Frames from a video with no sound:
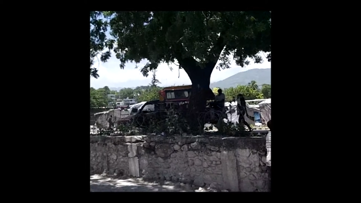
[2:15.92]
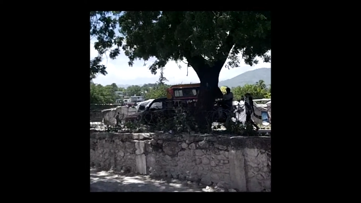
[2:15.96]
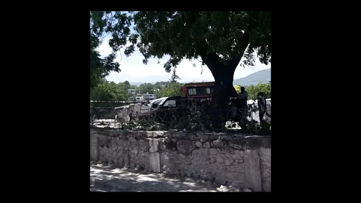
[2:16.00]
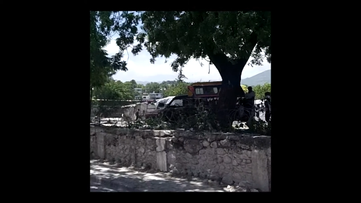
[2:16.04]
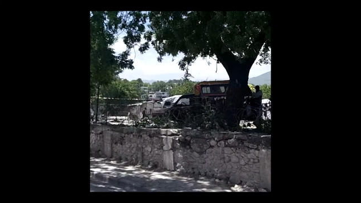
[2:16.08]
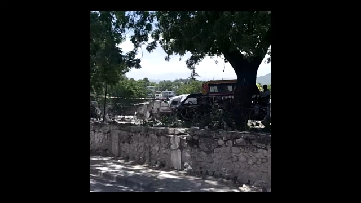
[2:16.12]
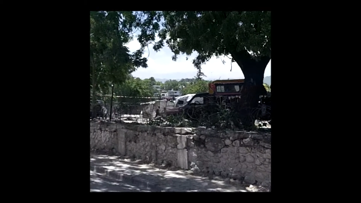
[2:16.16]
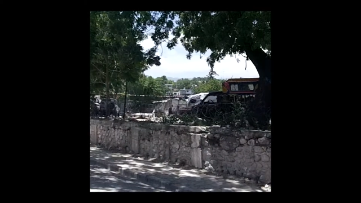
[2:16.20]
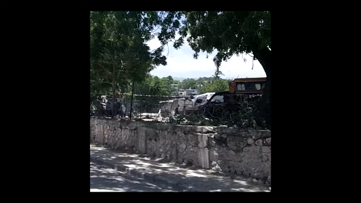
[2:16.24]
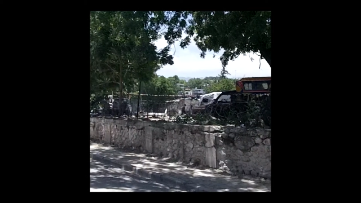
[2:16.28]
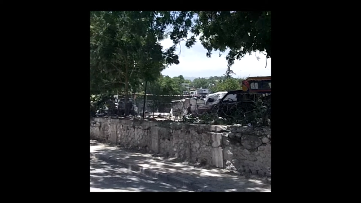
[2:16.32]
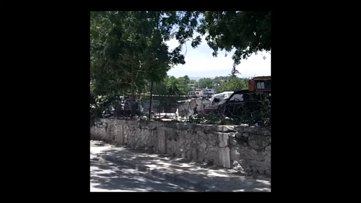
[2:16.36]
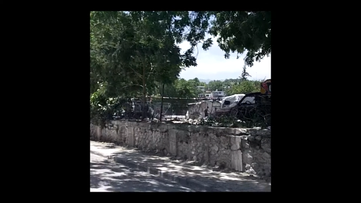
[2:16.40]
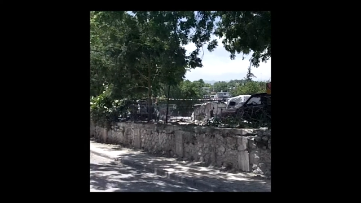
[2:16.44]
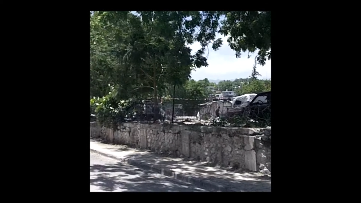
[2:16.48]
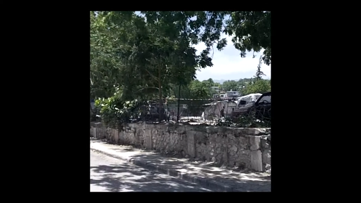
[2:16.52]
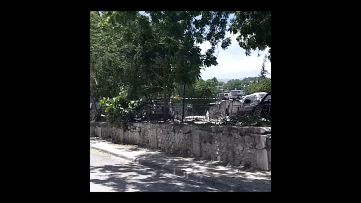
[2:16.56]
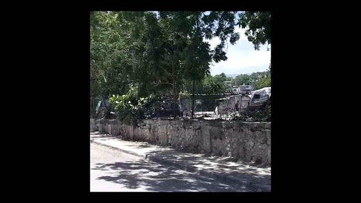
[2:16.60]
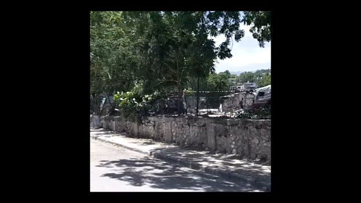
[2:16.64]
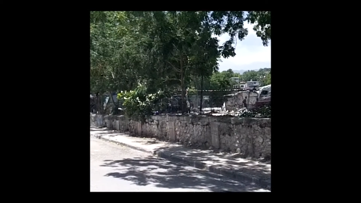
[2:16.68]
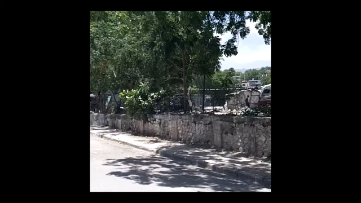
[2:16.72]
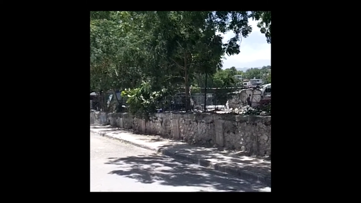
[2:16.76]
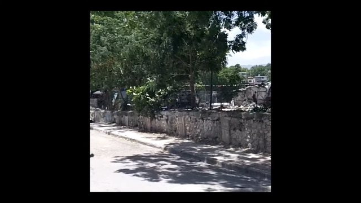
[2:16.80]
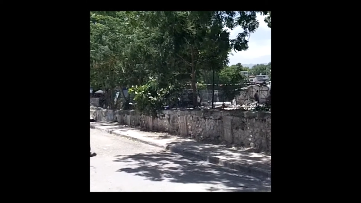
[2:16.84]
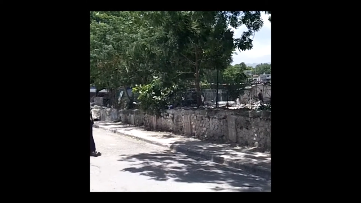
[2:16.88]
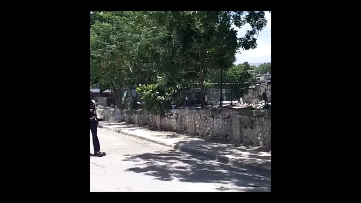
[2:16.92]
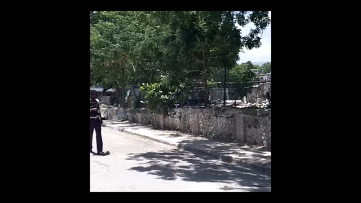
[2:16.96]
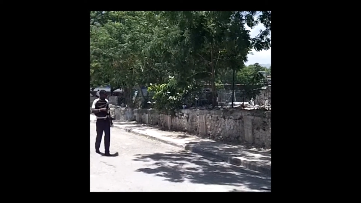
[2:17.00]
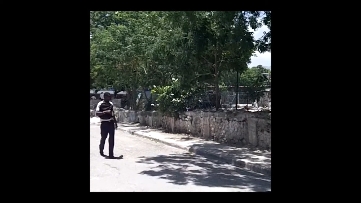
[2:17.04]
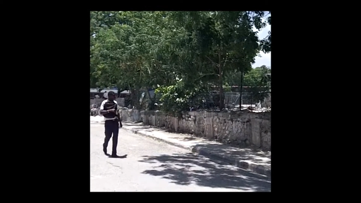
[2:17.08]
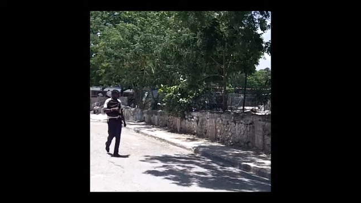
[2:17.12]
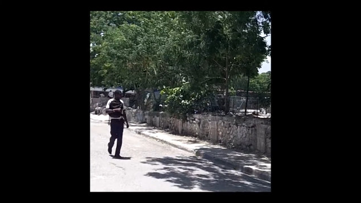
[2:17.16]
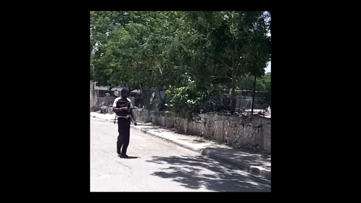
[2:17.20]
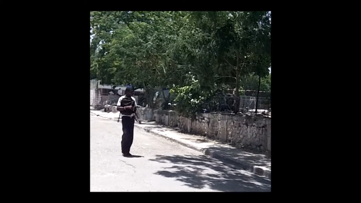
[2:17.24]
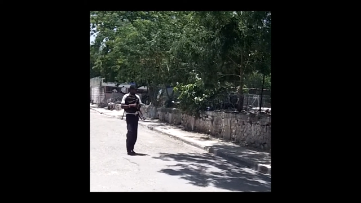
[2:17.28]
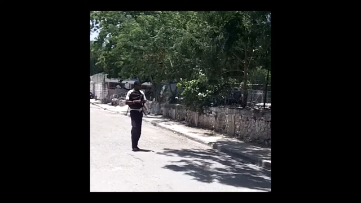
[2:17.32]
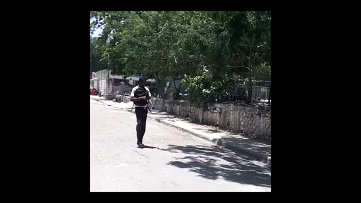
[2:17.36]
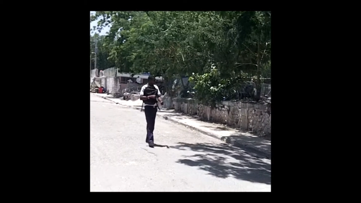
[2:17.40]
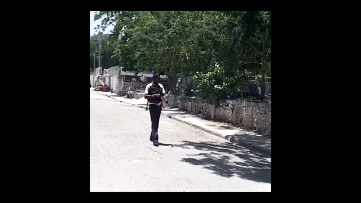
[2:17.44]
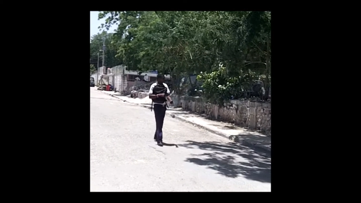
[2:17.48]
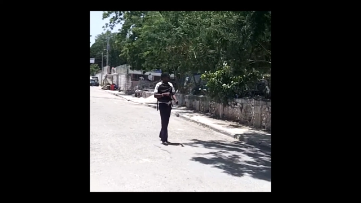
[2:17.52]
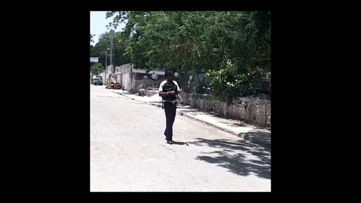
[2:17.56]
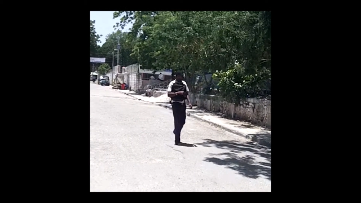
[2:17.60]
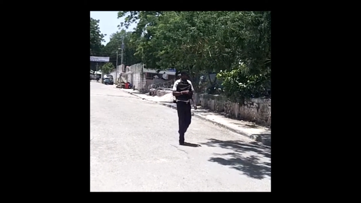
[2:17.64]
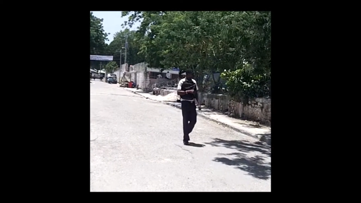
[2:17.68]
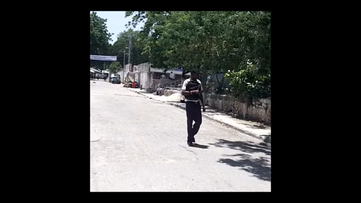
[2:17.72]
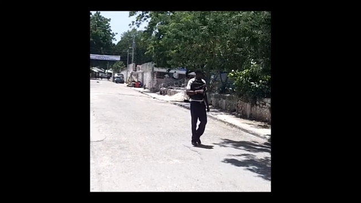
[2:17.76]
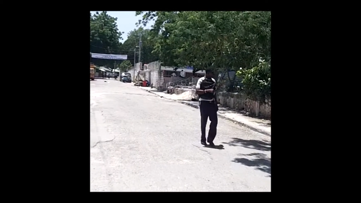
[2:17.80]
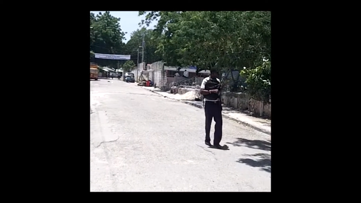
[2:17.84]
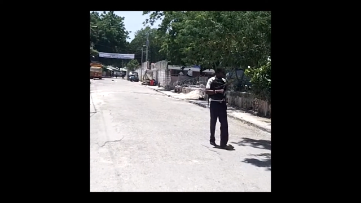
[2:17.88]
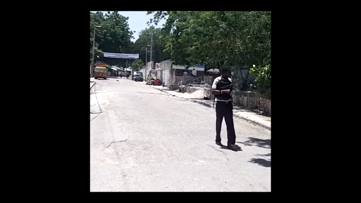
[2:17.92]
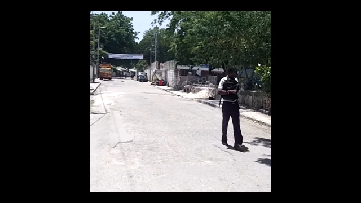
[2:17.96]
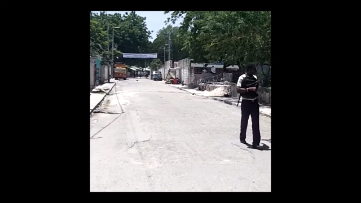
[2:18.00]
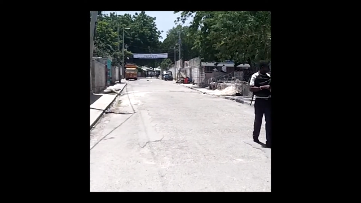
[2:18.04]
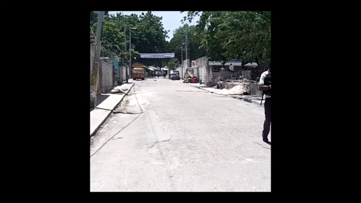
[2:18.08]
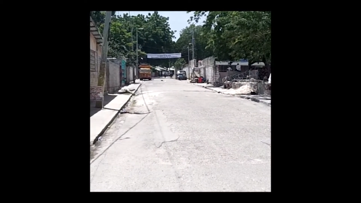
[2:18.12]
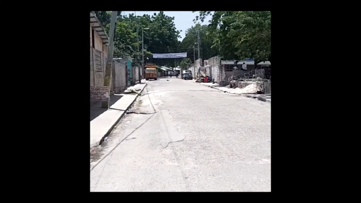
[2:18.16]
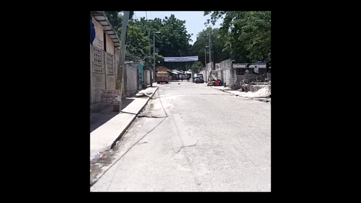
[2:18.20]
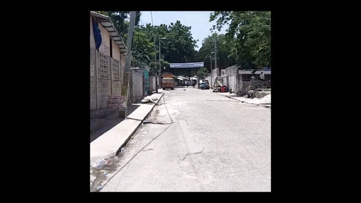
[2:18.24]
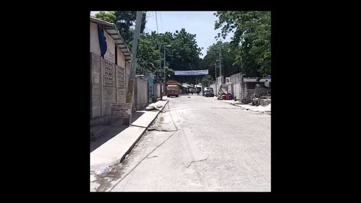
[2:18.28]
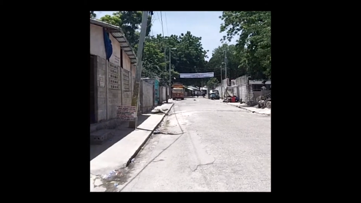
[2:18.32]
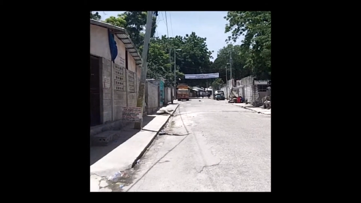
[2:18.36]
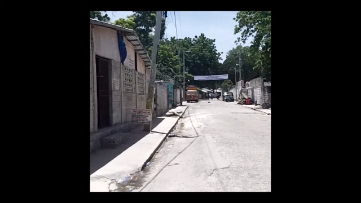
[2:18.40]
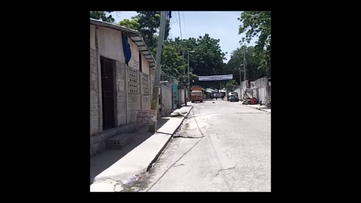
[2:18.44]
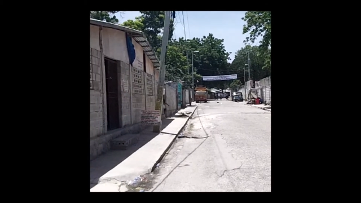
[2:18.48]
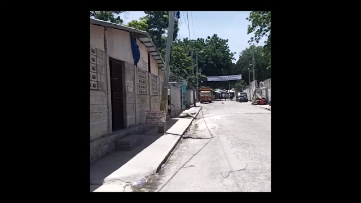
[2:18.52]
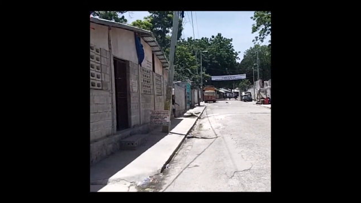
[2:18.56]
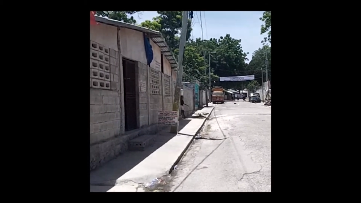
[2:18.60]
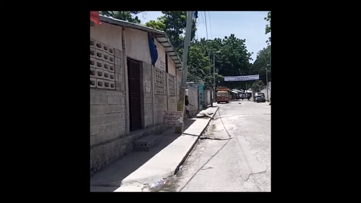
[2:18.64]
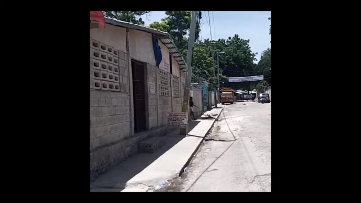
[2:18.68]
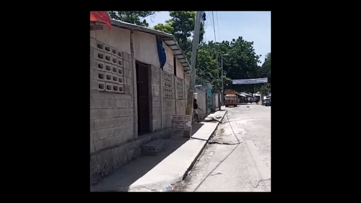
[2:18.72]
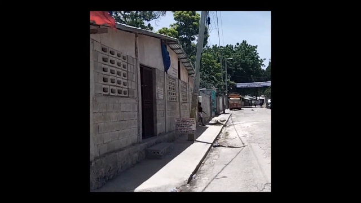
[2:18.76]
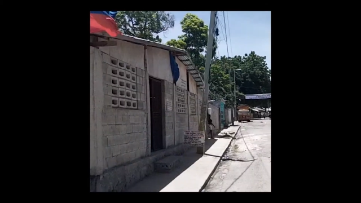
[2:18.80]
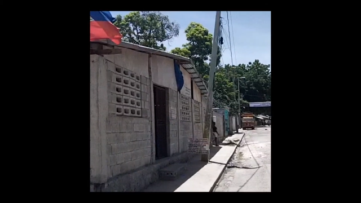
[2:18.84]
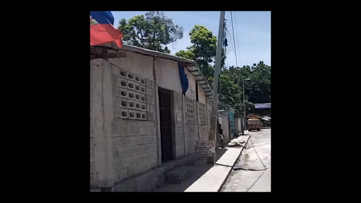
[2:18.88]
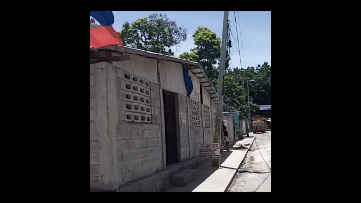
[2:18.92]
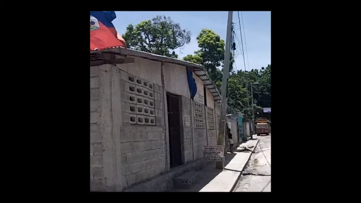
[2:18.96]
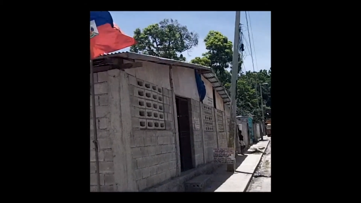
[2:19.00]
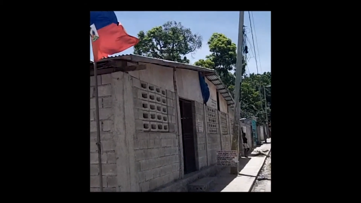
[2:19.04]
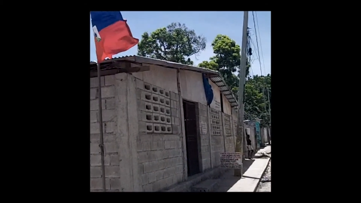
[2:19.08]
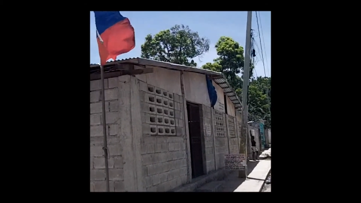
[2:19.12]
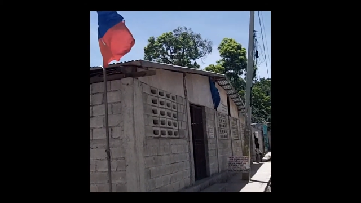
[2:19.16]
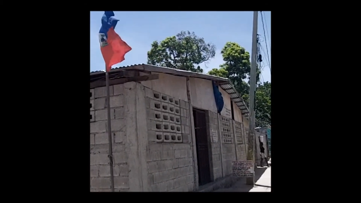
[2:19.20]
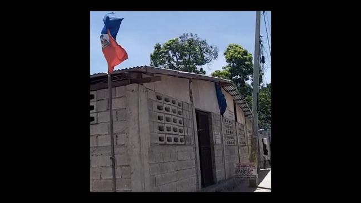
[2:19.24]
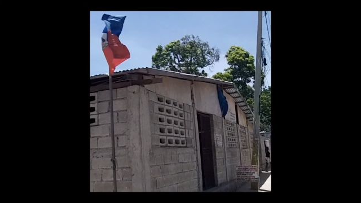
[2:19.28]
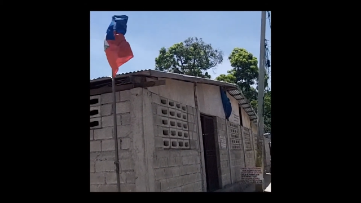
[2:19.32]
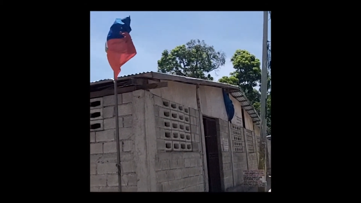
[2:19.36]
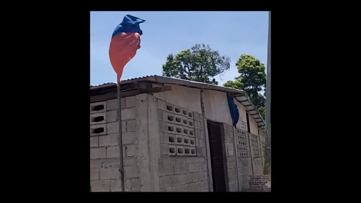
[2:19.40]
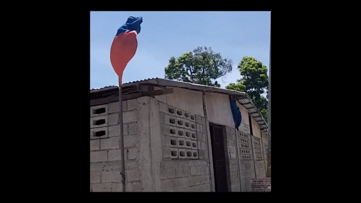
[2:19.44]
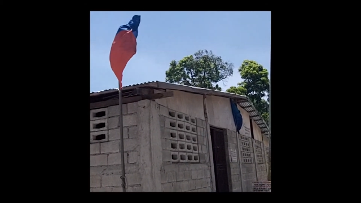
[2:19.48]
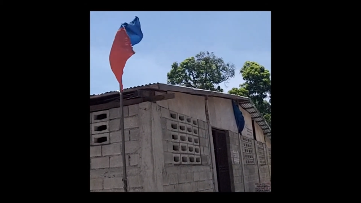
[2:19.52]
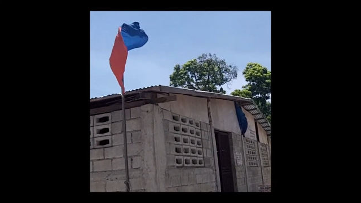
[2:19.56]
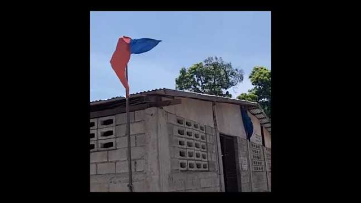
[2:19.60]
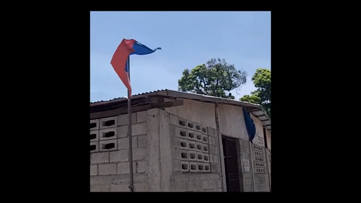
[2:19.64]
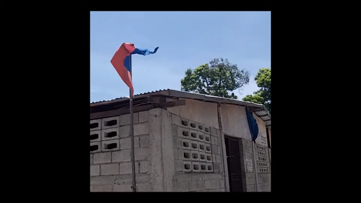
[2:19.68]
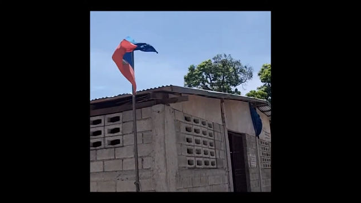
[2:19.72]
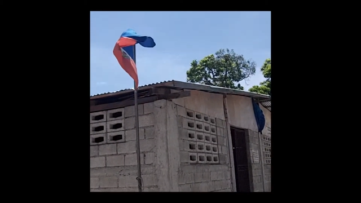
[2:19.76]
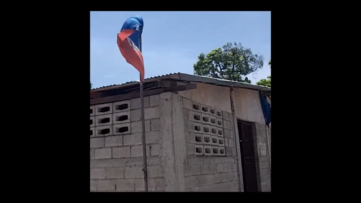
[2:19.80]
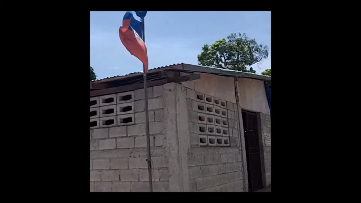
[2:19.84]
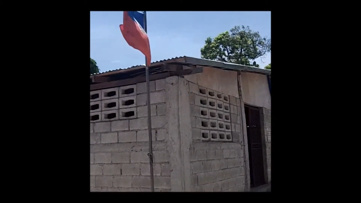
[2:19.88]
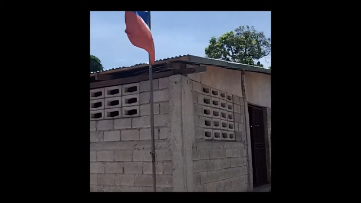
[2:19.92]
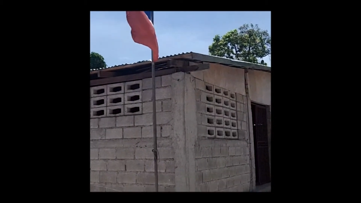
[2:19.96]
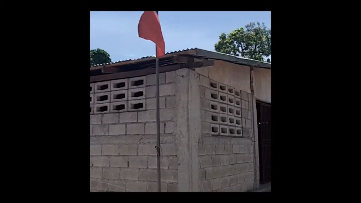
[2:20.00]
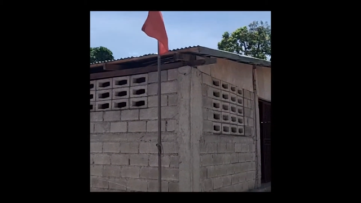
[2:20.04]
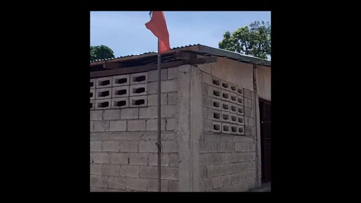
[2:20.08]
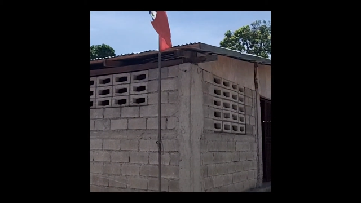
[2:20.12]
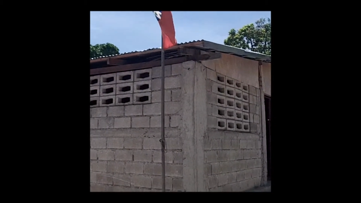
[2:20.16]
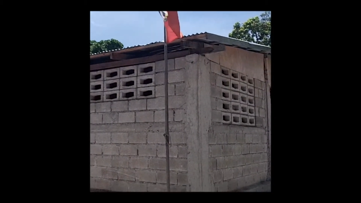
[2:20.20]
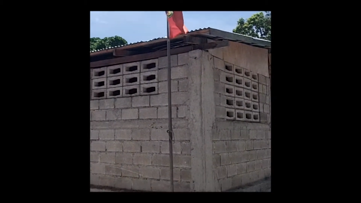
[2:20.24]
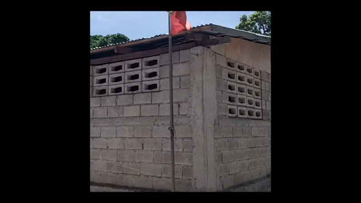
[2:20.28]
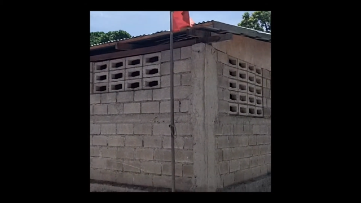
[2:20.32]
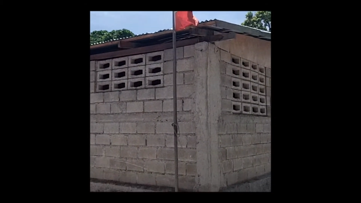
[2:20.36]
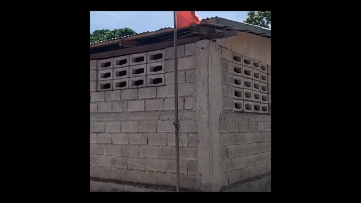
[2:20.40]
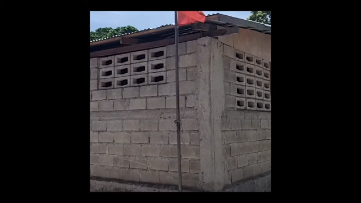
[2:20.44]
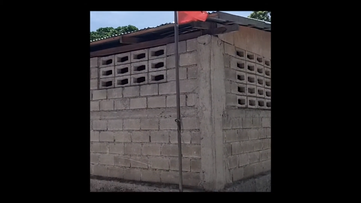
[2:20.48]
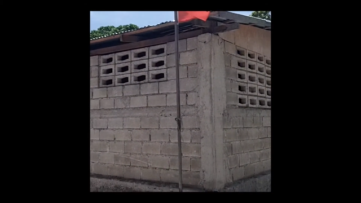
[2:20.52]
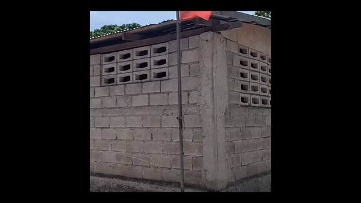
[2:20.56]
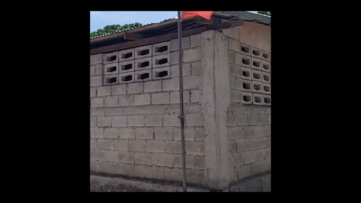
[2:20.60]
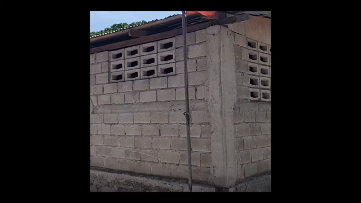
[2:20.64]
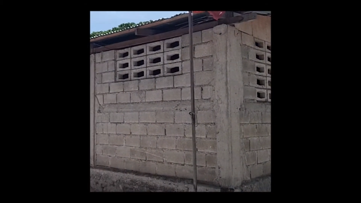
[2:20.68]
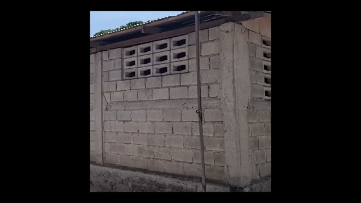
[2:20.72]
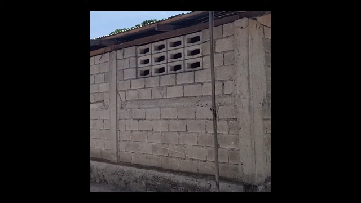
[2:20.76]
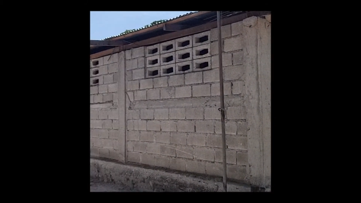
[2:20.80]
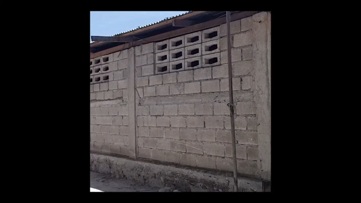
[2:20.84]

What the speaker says: [unreadable: no face in view]